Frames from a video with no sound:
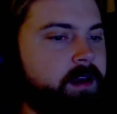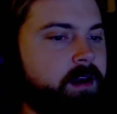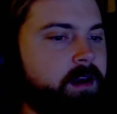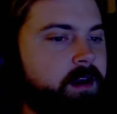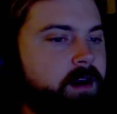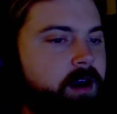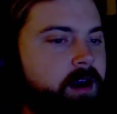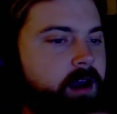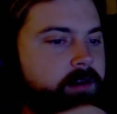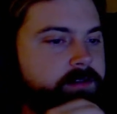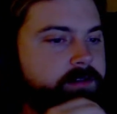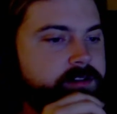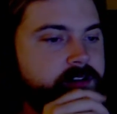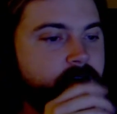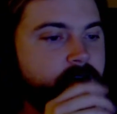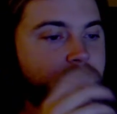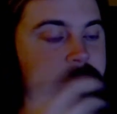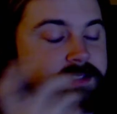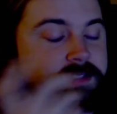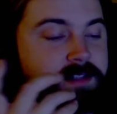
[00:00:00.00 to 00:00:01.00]
I was
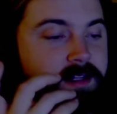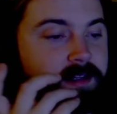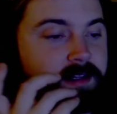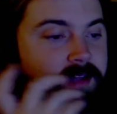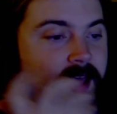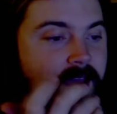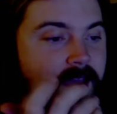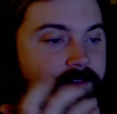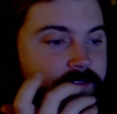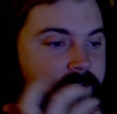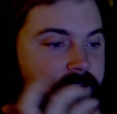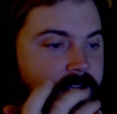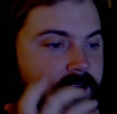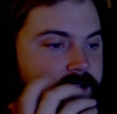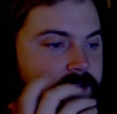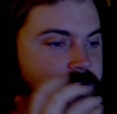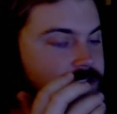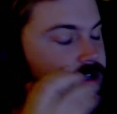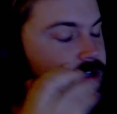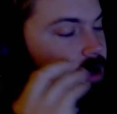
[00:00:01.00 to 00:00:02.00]
so busy laughing at
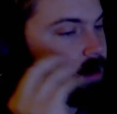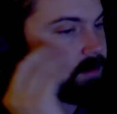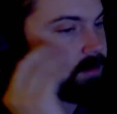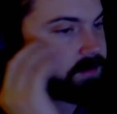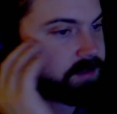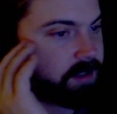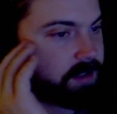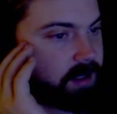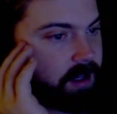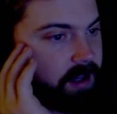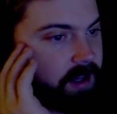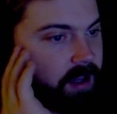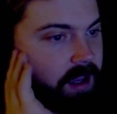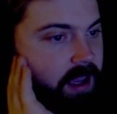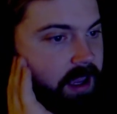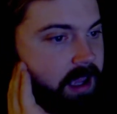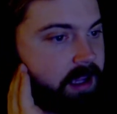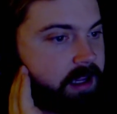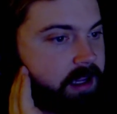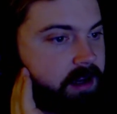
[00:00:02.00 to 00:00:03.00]
his jokes and
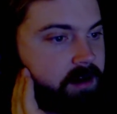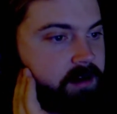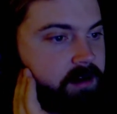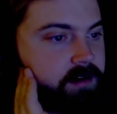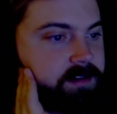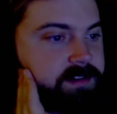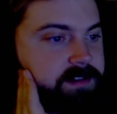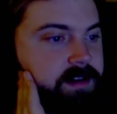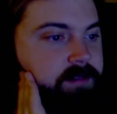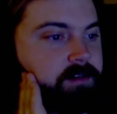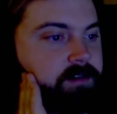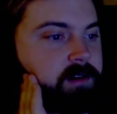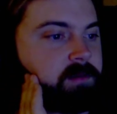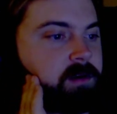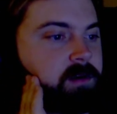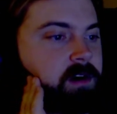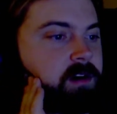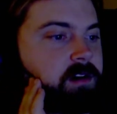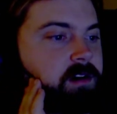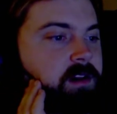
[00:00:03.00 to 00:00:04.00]
hanging on his every
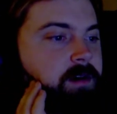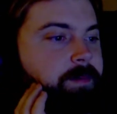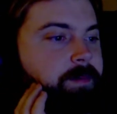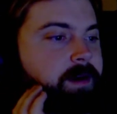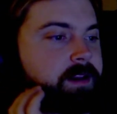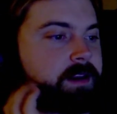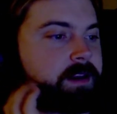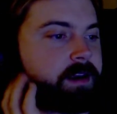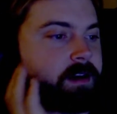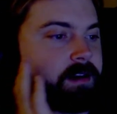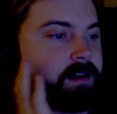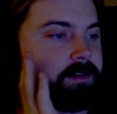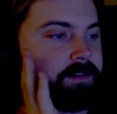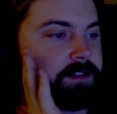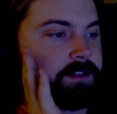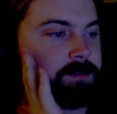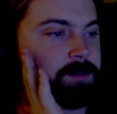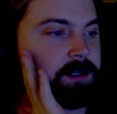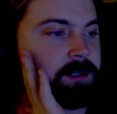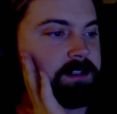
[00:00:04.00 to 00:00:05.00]
word that by the end of
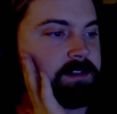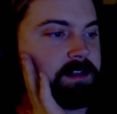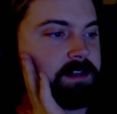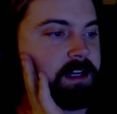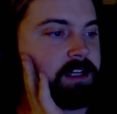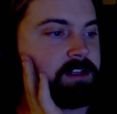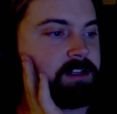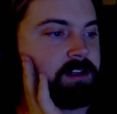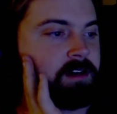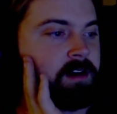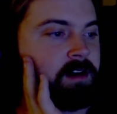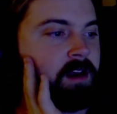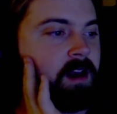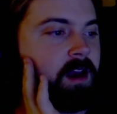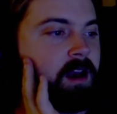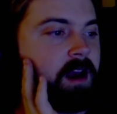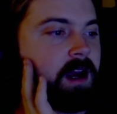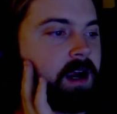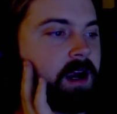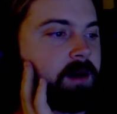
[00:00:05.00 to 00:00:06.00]
his presentation,
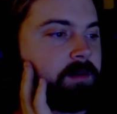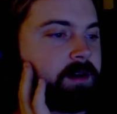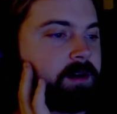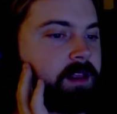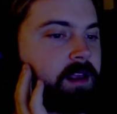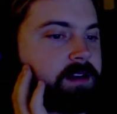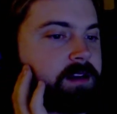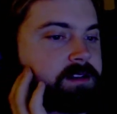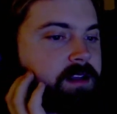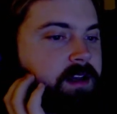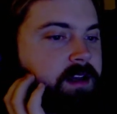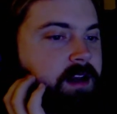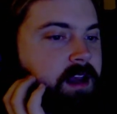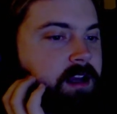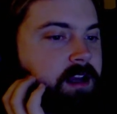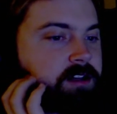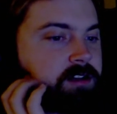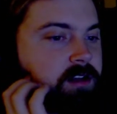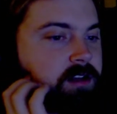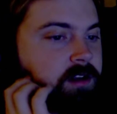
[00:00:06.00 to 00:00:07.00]
I realized I'd
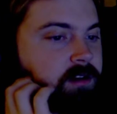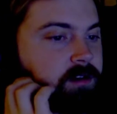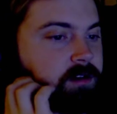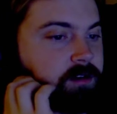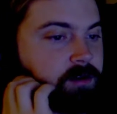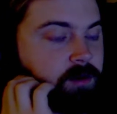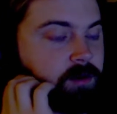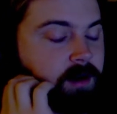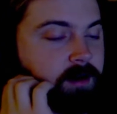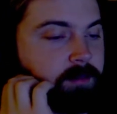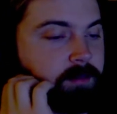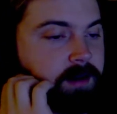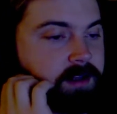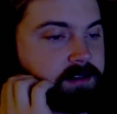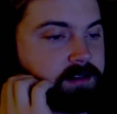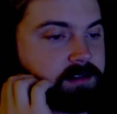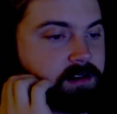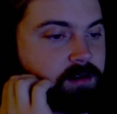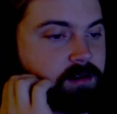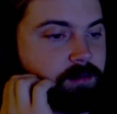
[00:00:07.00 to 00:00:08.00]
actually learned quite a bit,
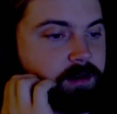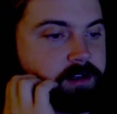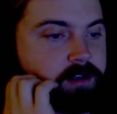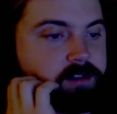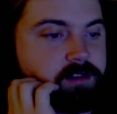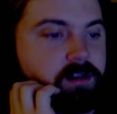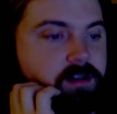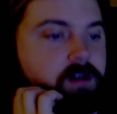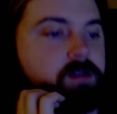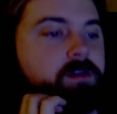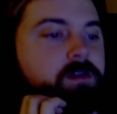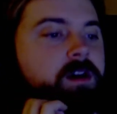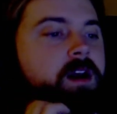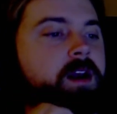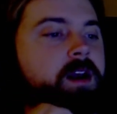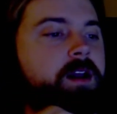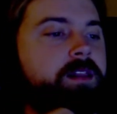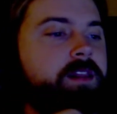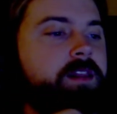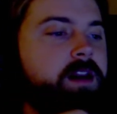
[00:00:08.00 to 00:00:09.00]
so much so
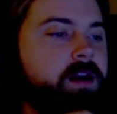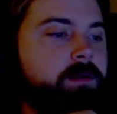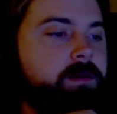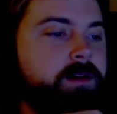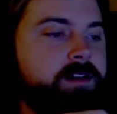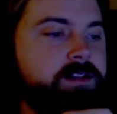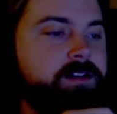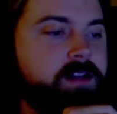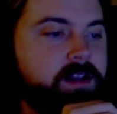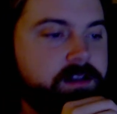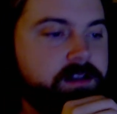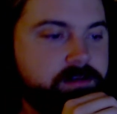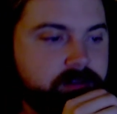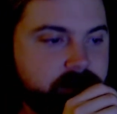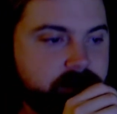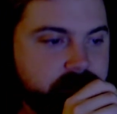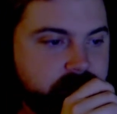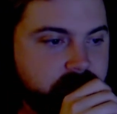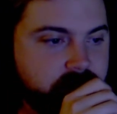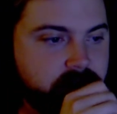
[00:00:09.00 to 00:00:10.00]
that I was
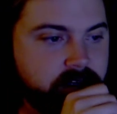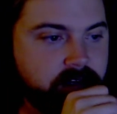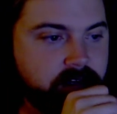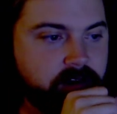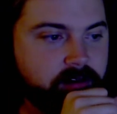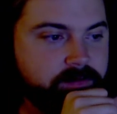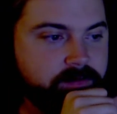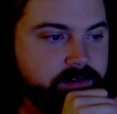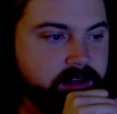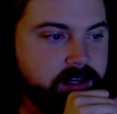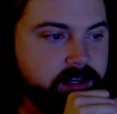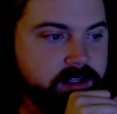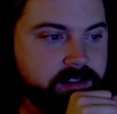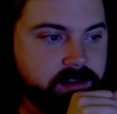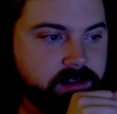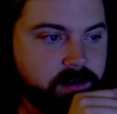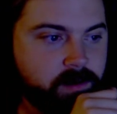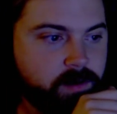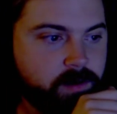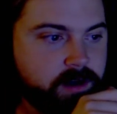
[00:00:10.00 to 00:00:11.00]
interested enough to ask
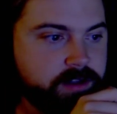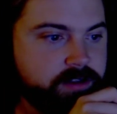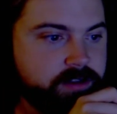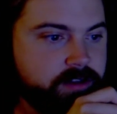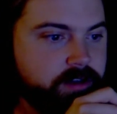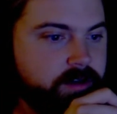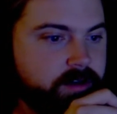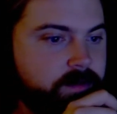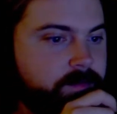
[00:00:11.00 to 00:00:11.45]
a question,